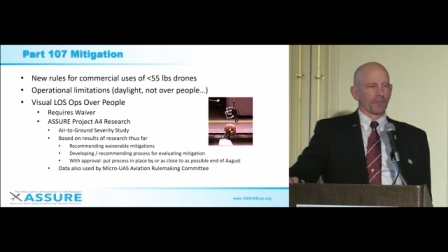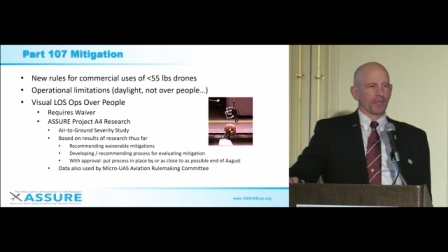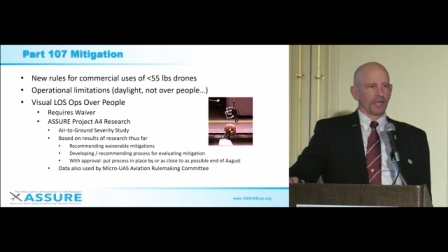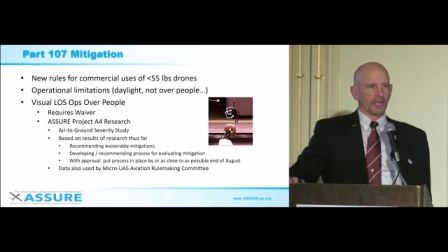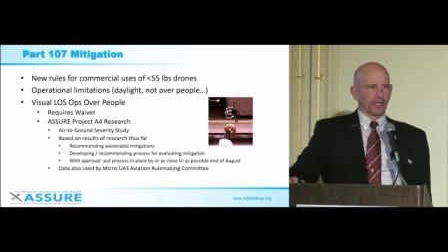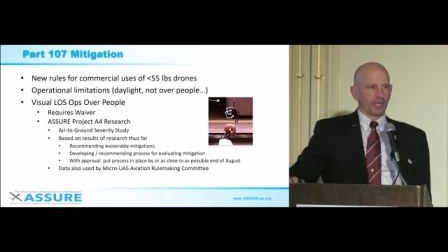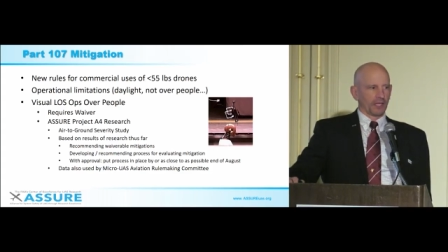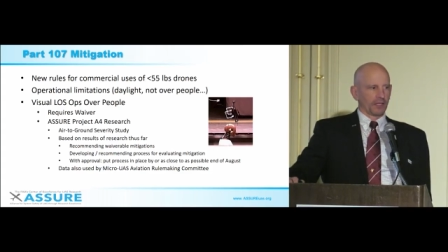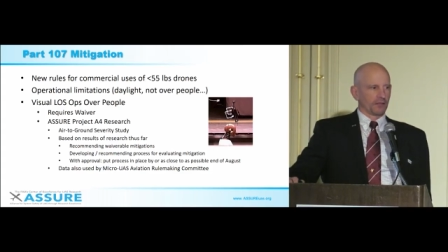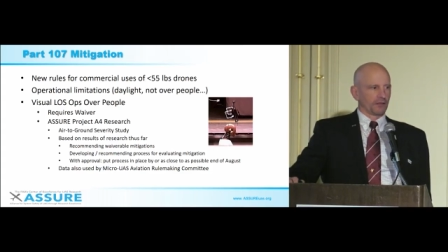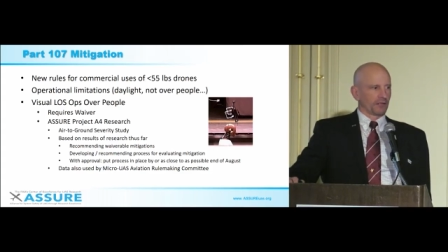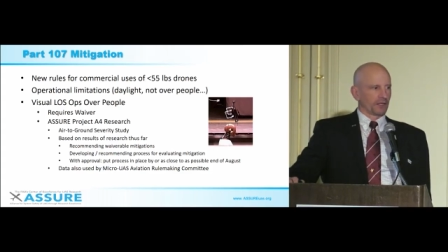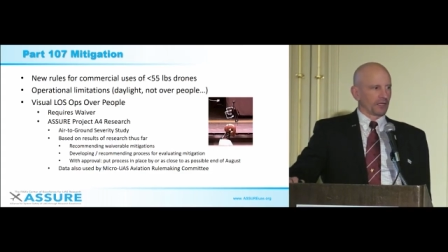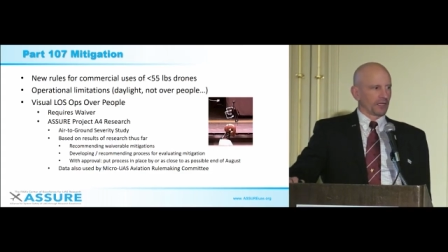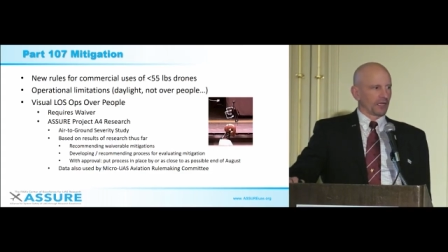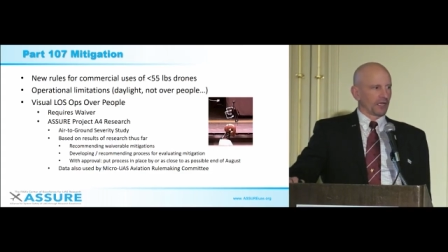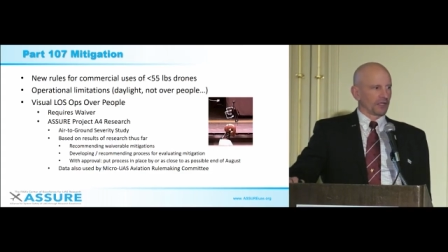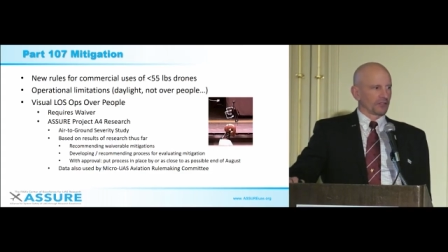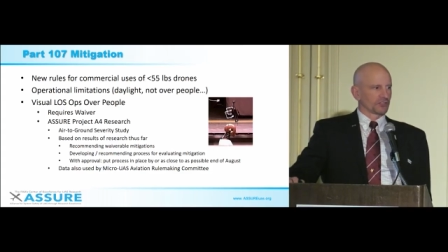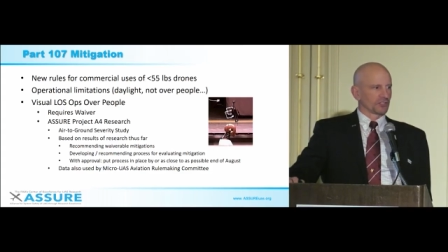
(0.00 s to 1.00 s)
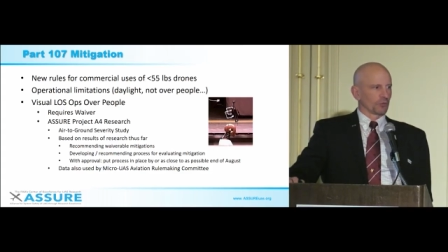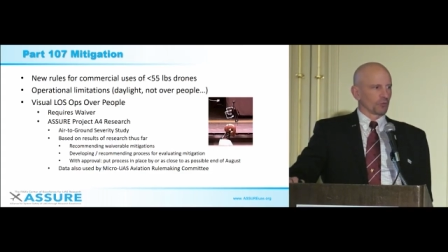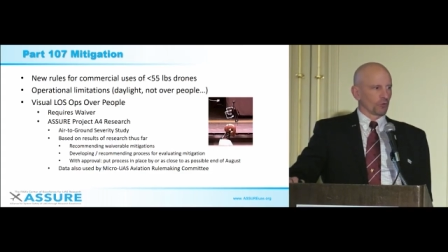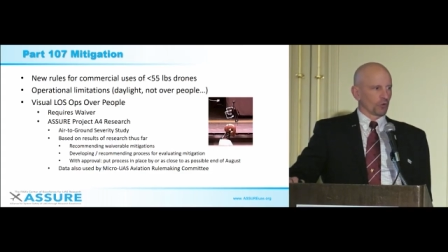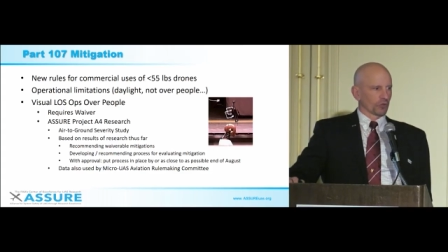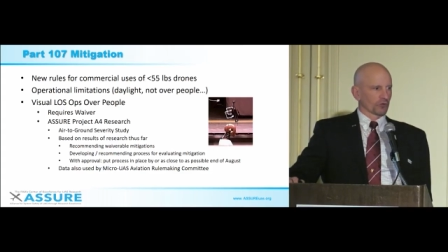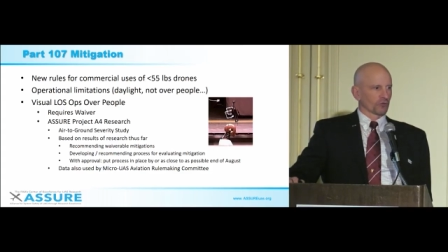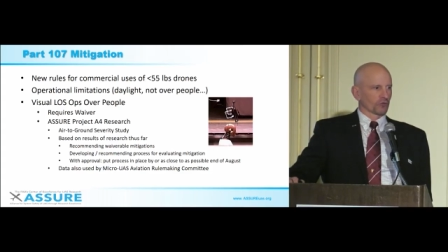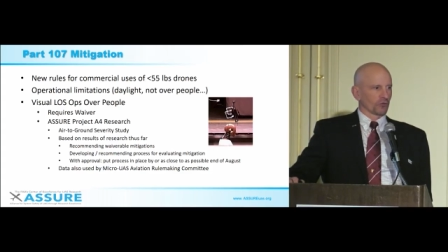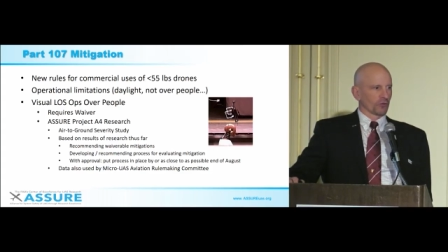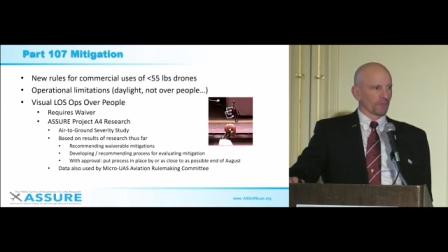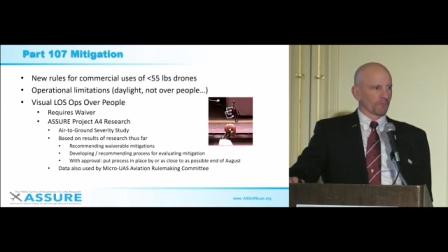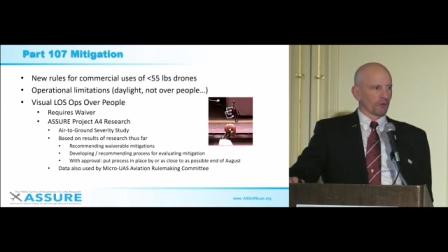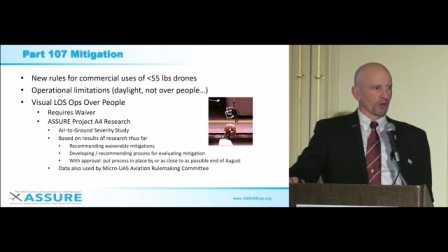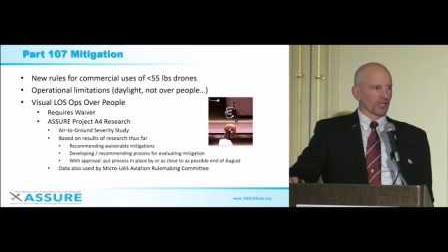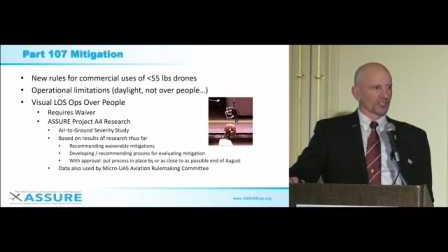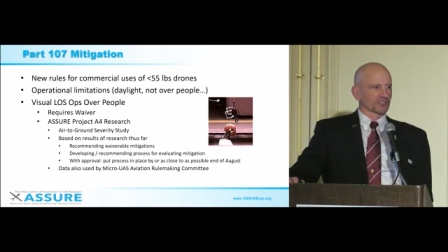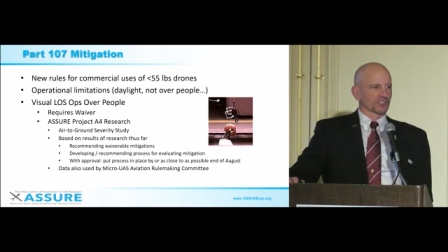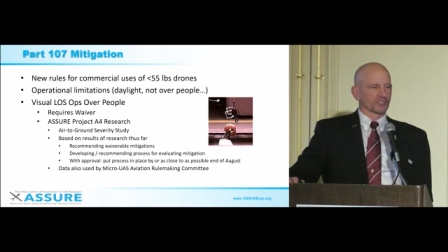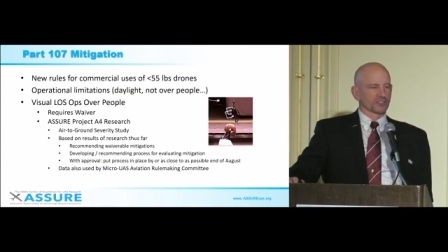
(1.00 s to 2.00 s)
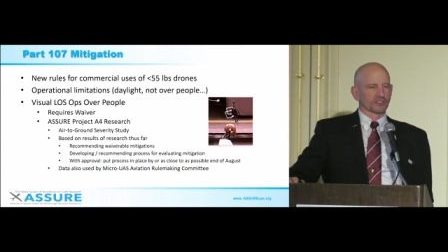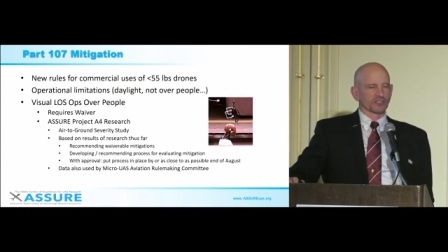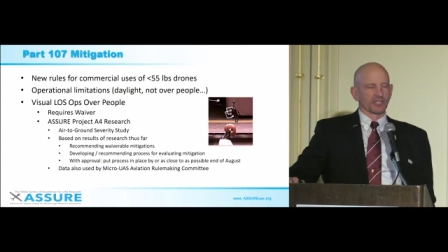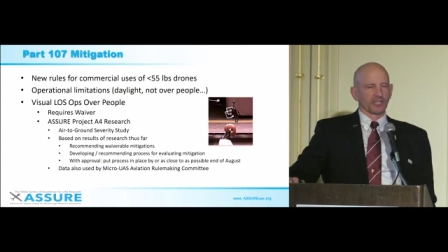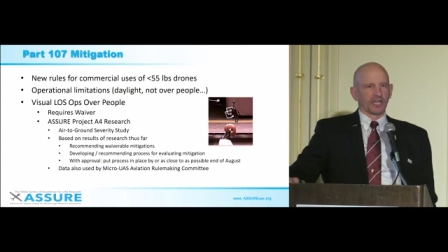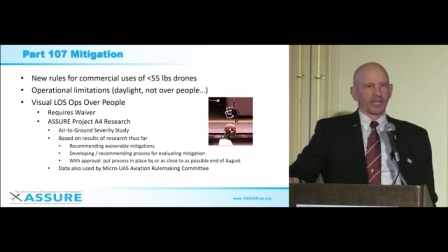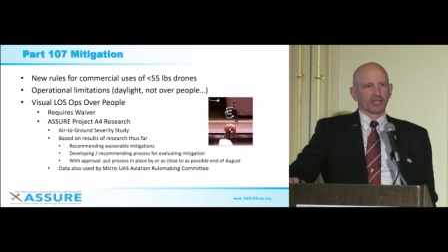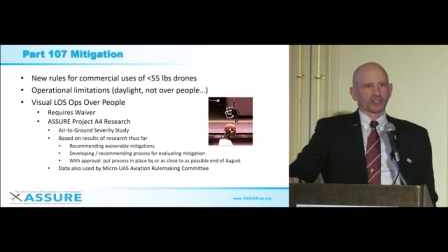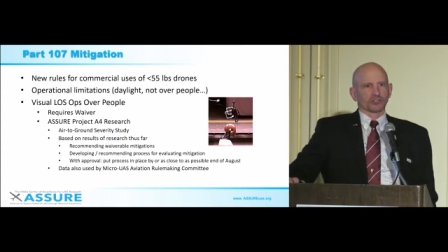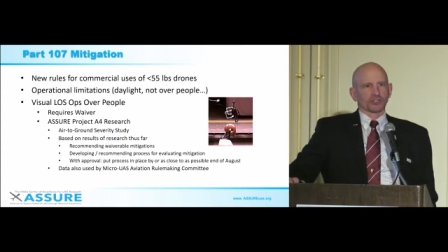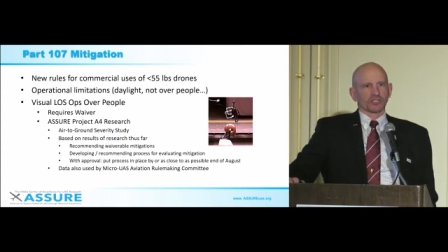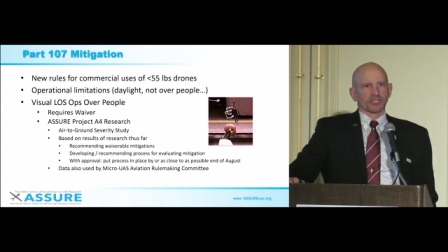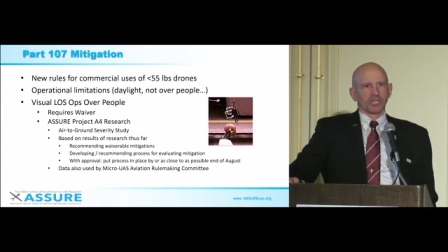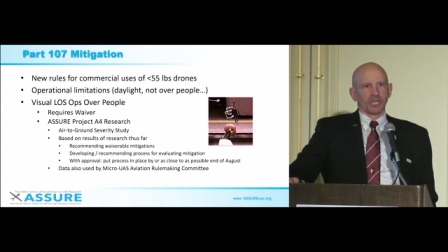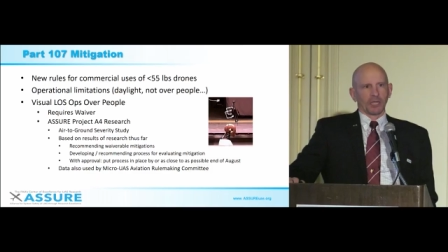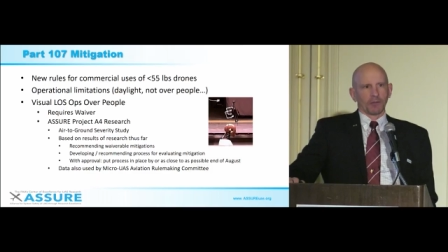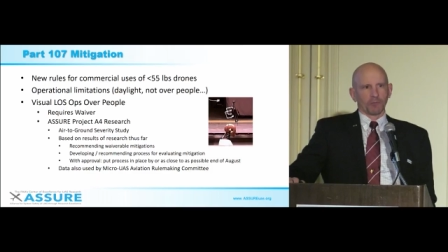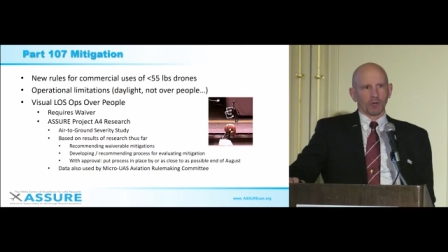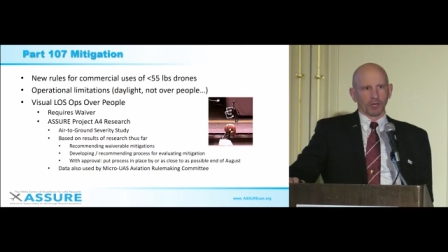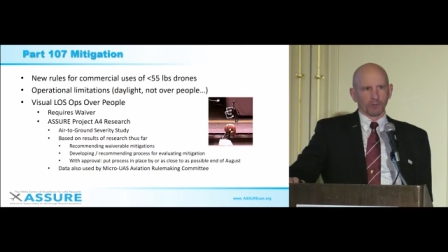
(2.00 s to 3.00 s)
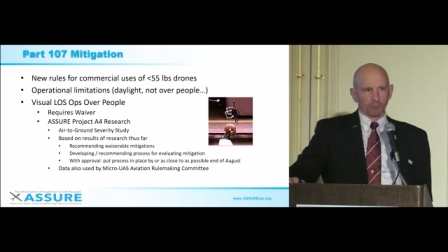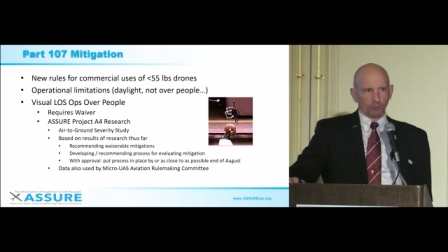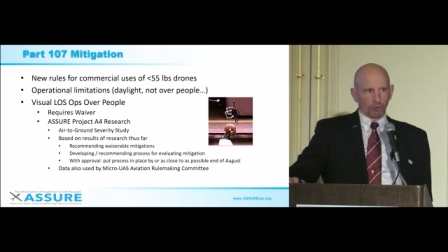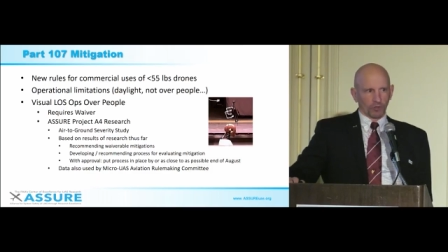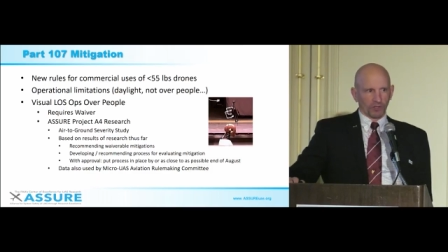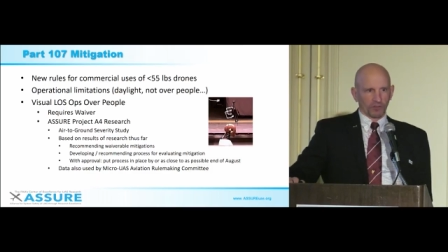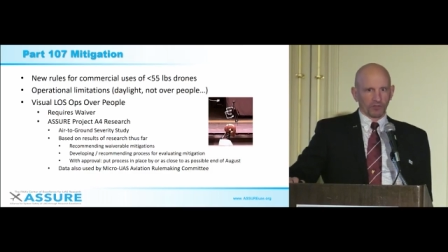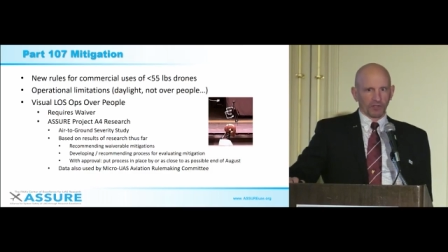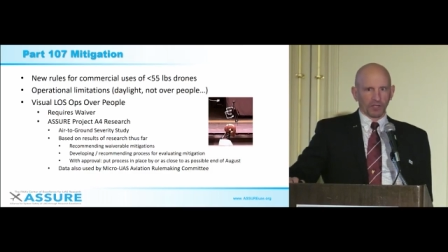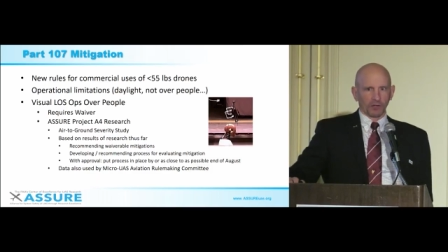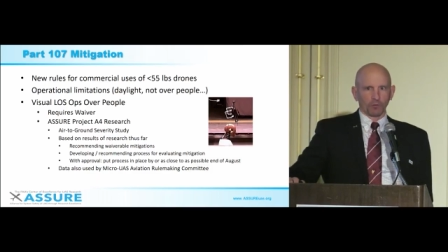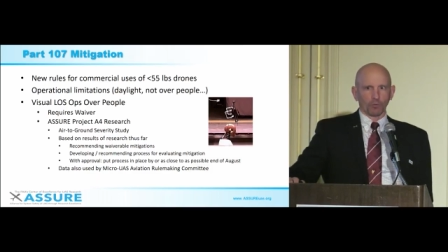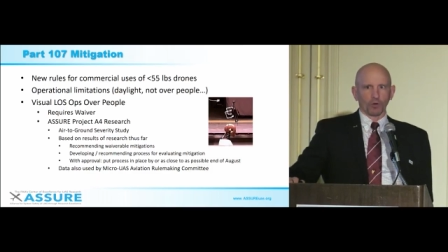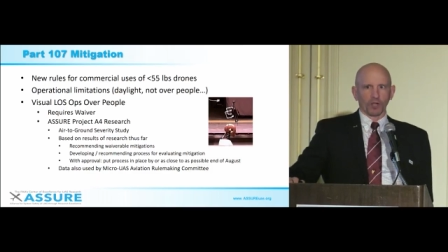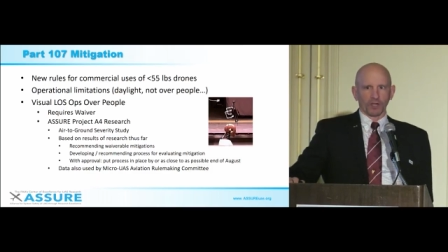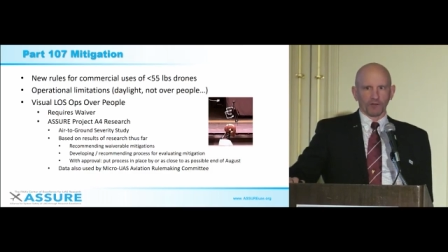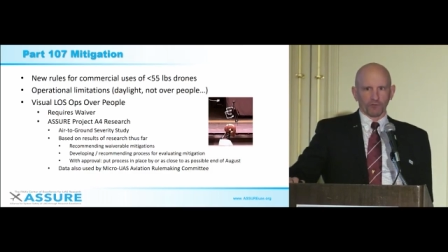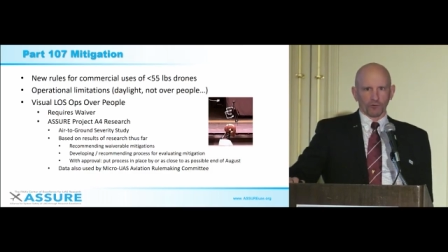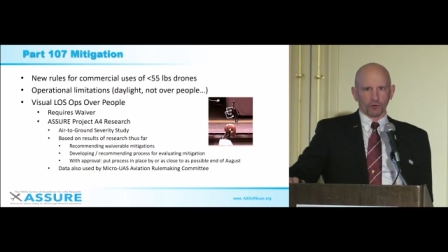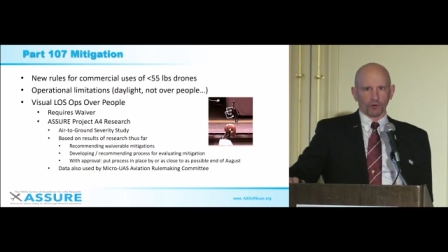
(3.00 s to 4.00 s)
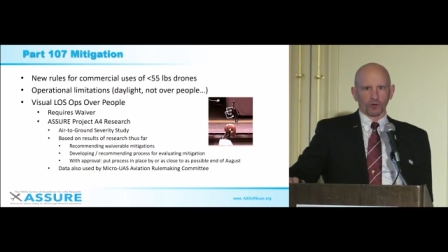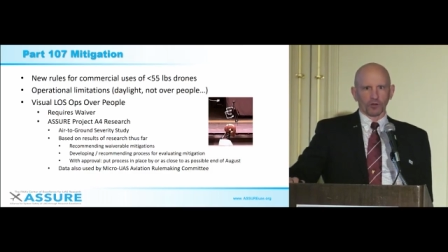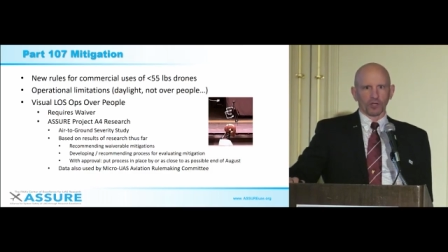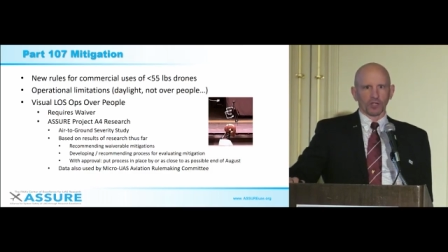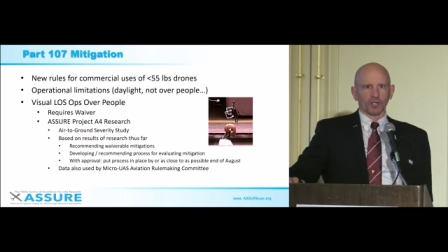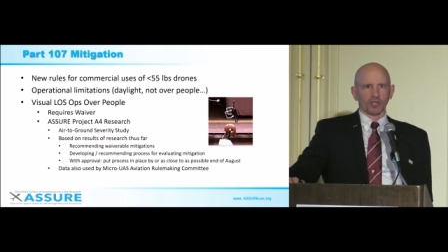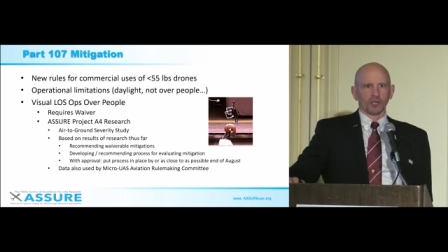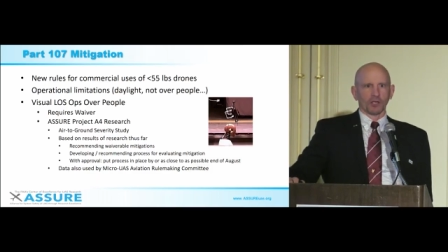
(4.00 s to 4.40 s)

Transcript: and uh, as they worked through the process, they actually came up with a waiver,